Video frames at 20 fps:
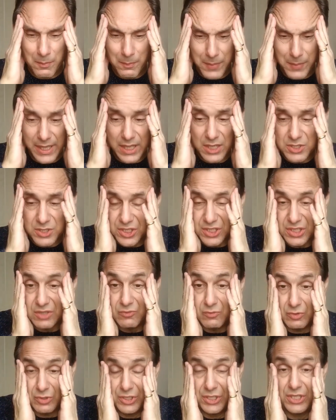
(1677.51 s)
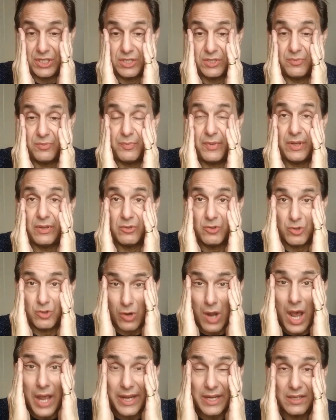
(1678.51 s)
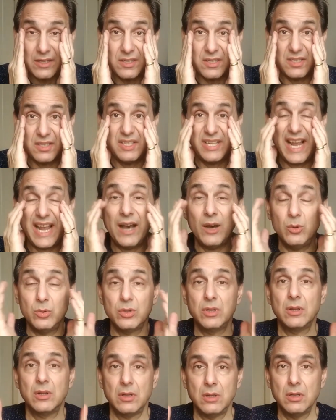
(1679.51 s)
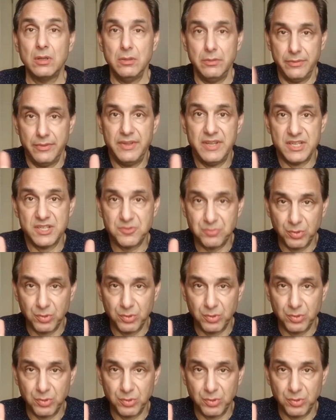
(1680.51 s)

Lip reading: Because she's been trying to tout this